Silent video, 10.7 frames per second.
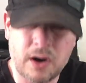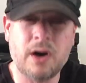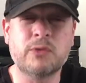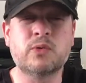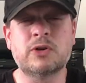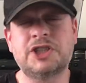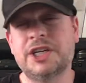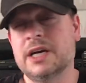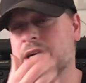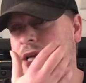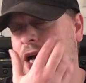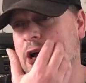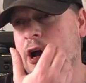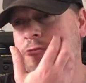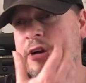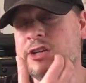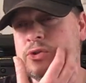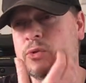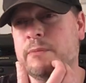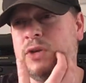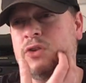was watching a Rachel
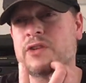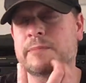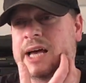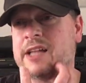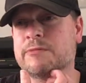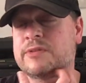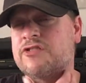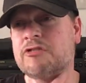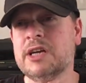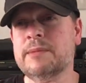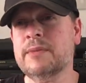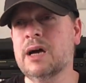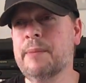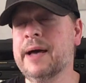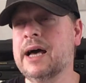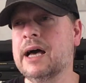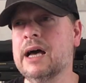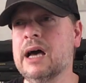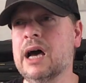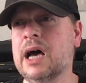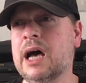the Music Man stream about
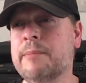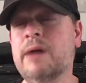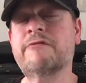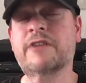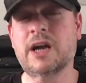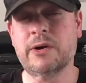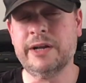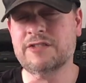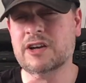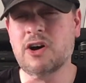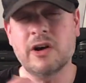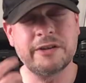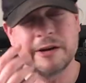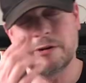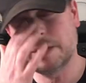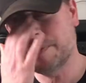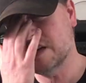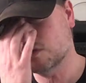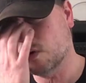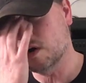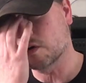a month ago, and there's a guy on there who appears
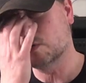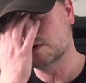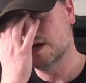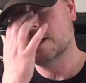quite a lot called,